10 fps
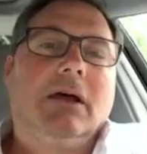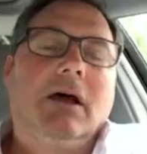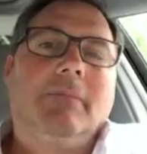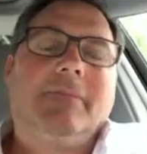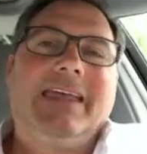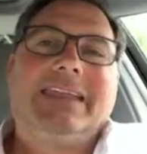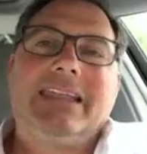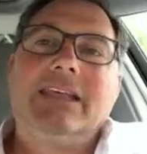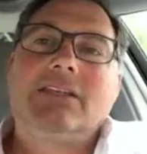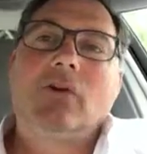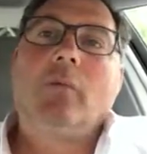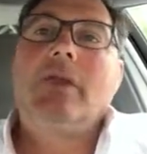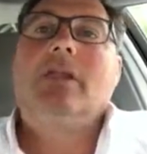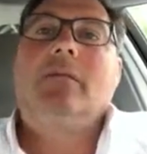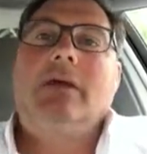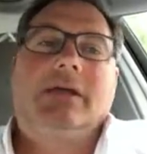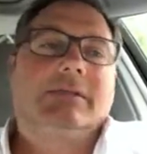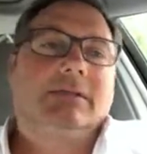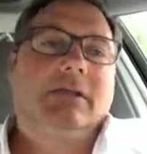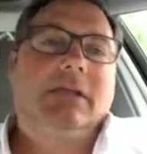Um, at least throw me into the
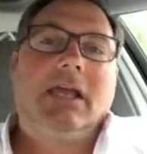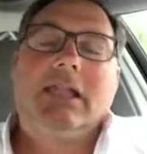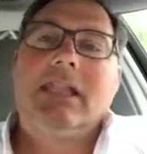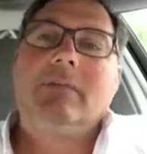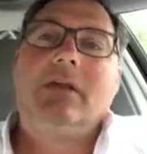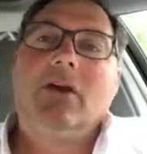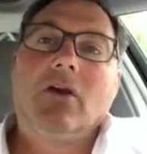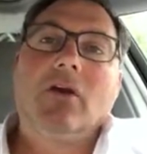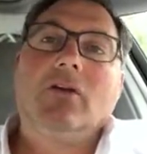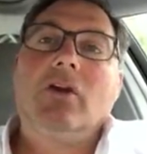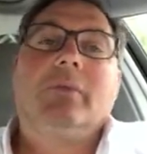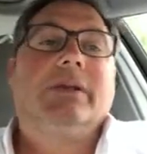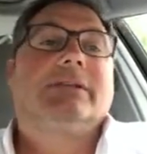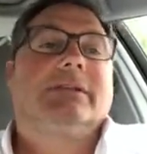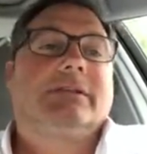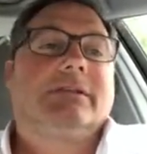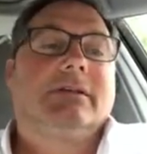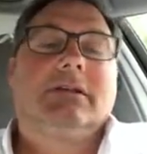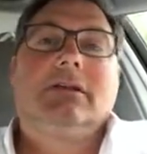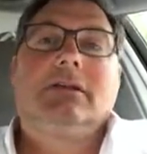mix and let me earn your business,
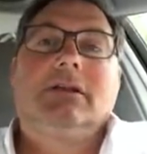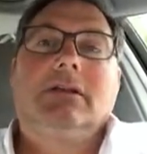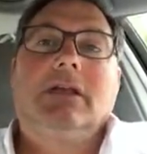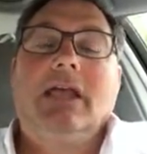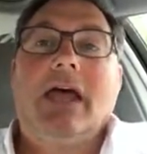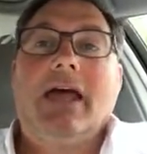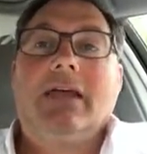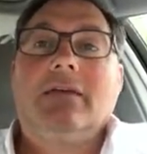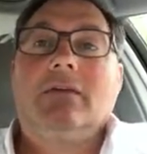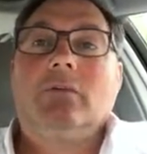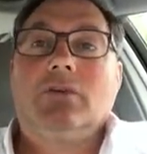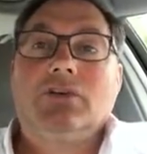and I will